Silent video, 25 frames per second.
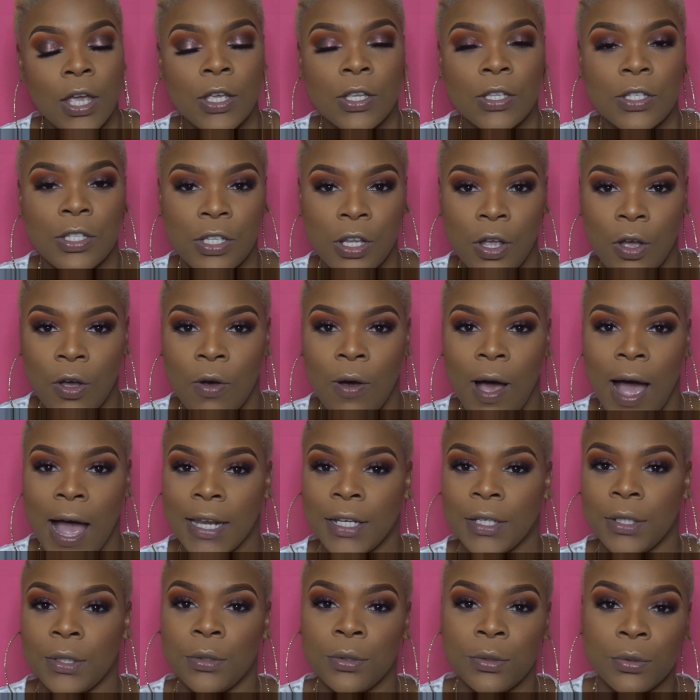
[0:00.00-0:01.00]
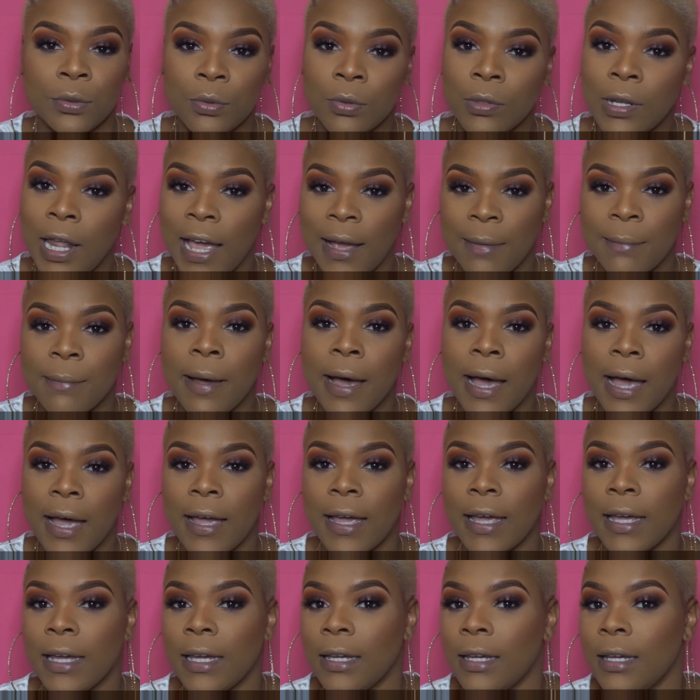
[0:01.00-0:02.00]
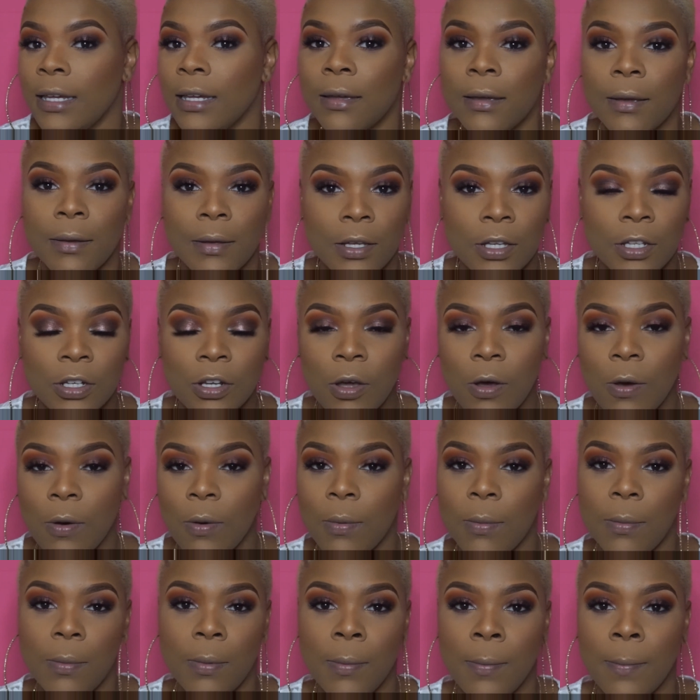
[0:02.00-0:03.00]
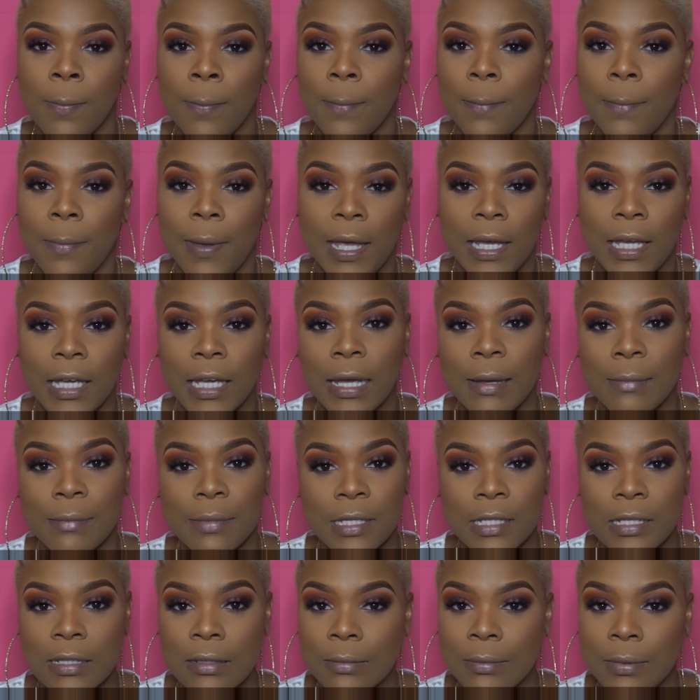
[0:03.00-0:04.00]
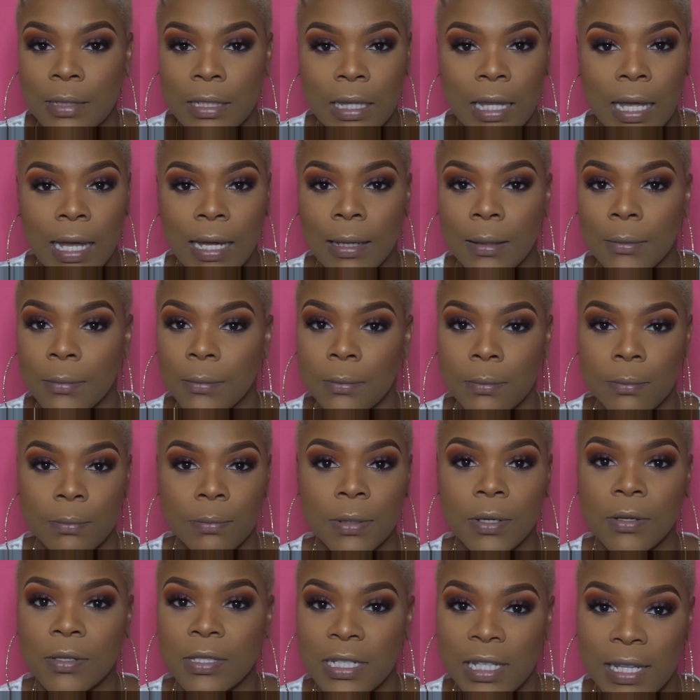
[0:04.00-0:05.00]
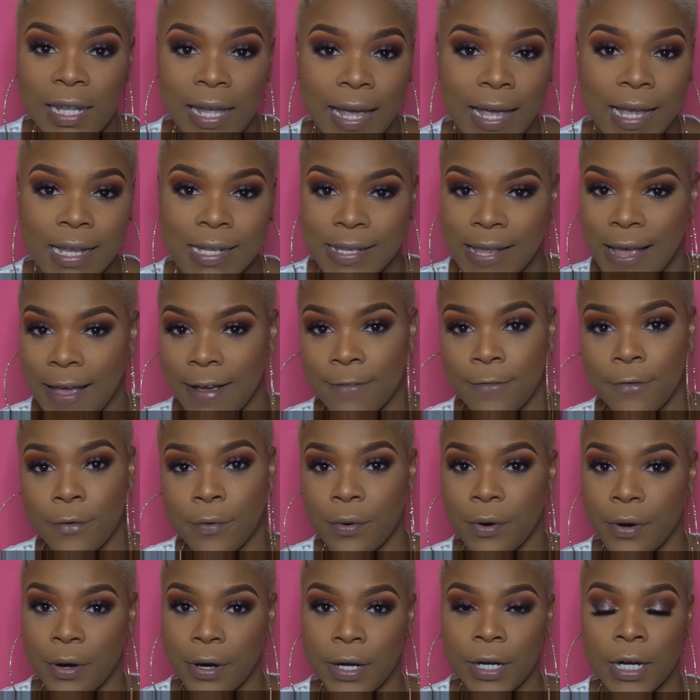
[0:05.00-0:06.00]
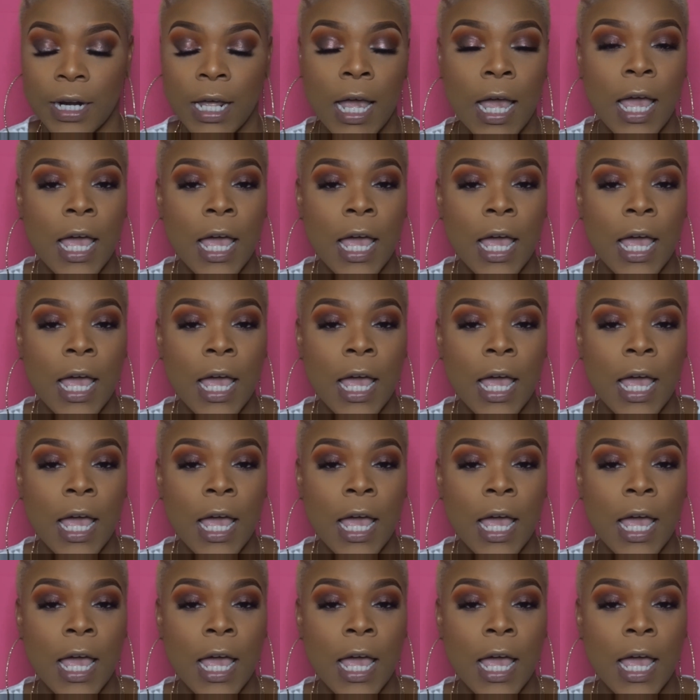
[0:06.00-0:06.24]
So I do like my, you know, makeup to be like built to last like forward.